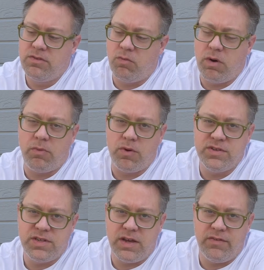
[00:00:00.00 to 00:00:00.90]

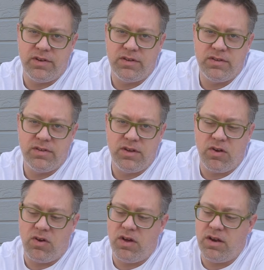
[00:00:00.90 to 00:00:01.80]
1.7, and
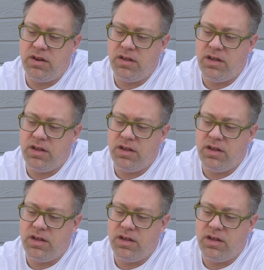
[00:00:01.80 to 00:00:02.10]
on